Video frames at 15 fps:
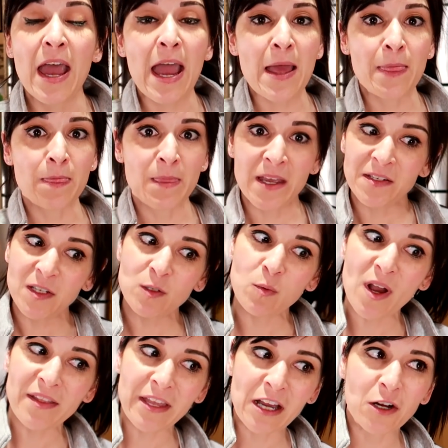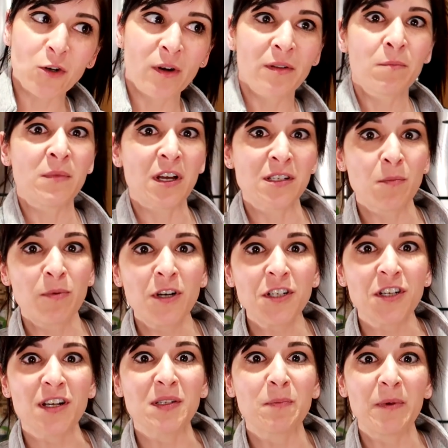And this is why the algorithm doesn't
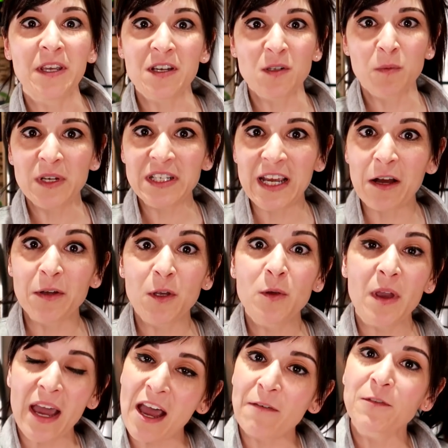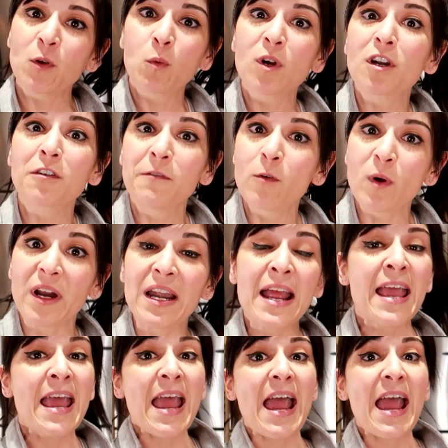push us because we tell you you have to work for it.